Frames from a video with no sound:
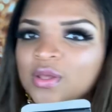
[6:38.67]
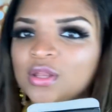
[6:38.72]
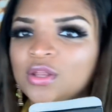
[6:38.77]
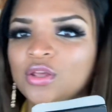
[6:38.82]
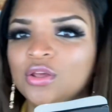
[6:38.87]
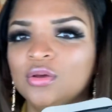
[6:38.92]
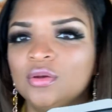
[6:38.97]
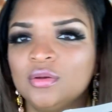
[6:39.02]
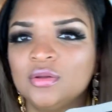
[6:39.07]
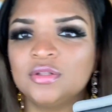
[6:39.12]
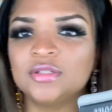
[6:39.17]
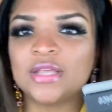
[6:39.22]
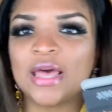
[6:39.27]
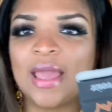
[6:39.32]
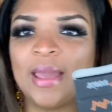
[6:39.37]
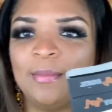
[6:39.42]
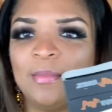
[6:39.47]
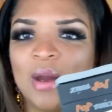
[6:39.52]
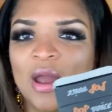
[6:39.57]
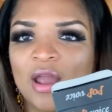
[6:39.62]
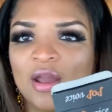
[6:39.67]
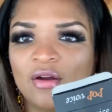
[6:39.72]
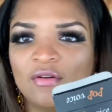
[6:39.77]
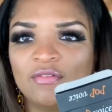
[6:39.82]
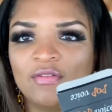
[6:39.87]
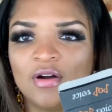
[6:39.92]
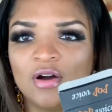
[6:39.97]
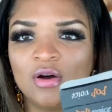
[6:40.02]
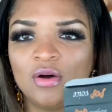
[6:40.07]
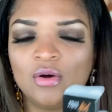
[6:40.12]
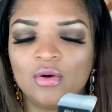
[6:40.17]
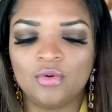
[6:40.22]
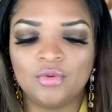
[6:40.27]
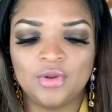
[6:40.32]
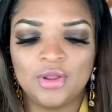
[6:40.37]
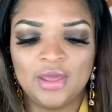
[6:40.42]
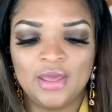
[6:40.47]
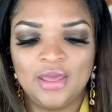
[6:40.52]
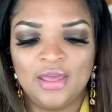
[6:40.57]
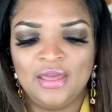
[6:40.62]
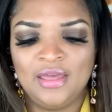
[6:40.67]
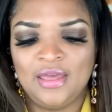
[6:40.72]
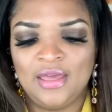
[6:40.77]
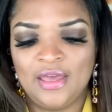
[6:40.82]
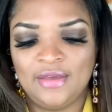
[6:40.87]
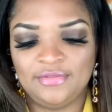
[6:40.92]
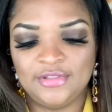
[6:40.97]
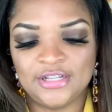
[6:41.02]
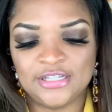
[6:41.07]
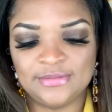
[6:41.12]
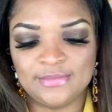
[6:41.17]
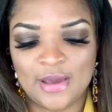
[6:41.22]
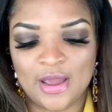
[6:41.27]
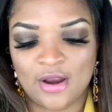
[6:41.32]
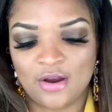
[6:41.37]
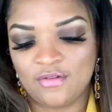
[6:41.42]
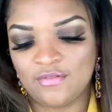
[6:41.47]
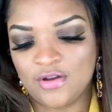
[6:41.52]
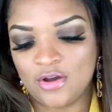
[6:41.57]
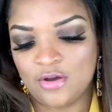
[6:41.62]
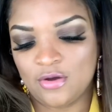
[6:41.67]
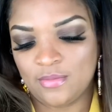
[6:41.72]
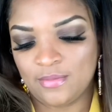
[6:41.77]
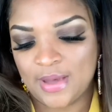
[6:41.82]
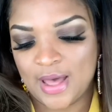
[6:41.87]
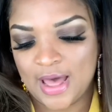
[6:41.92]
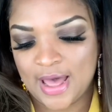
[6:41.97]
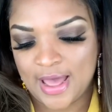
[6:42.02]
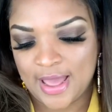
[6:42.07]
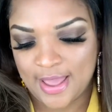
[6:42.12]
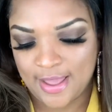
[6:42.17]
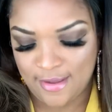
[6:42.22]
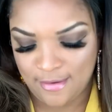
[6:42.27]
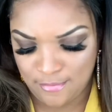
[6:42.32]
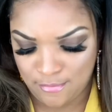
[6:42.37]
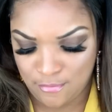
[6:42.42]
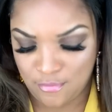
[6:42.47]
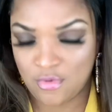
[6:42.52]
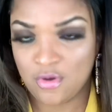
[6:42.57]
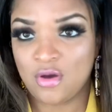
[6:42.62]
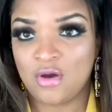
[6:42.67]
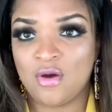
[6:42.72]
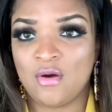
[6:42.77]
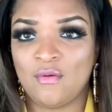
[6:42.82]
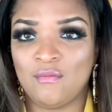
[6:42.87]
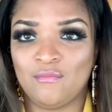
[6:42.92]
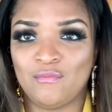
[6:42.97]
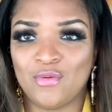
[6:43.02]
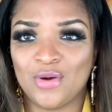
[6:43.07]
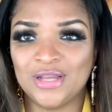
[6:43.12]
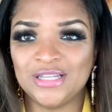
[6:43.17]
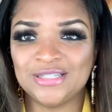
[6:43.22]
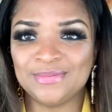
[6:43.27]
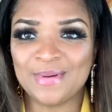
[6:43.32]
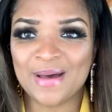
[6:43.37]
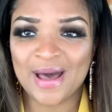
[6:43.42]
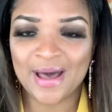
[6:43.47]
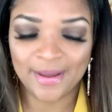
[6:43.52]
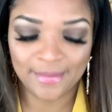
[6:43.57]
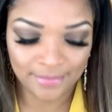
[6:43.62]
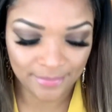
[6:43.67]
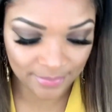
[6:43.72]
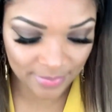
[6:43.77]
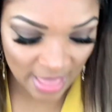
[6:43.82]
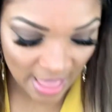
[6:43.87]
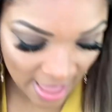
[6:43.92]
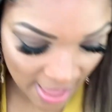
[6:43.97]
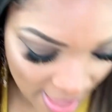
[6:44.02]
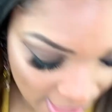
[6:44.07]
can use a microphone. This microphone by Voice Pop. I